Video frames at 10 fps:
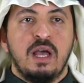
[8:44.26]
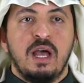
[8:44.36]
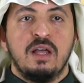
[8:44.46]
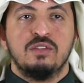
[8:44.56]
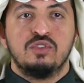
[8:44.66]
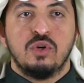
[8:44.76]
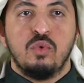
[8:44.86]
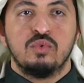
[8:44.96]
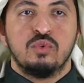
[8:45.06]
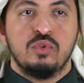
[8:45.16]
and
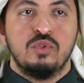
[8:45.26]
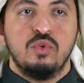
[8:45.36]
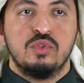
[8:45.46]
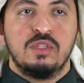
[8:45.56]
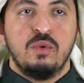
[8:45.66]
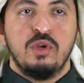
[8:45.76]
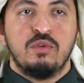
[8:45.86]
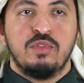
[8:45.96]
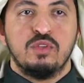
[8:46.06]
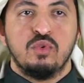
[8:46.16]
show to reduce the wear
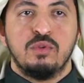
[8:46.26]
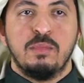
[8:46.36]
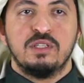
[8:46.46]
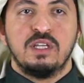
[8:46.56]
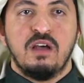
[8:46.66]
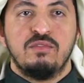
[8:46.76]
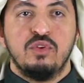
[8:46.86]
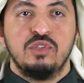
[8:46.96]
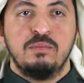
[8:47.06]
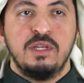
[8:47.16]
of the tooth but have
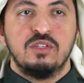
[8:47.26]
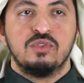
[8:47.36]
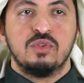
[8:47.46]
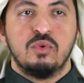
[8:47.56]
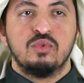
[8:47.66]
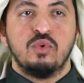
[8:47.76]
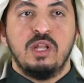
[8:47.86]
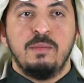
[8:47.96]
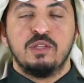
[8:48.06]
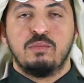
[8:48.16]
not been shown to
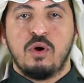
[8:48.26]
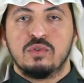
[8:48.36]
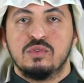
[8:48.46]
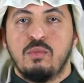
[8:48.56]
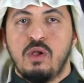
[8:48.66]
eliminate bruxism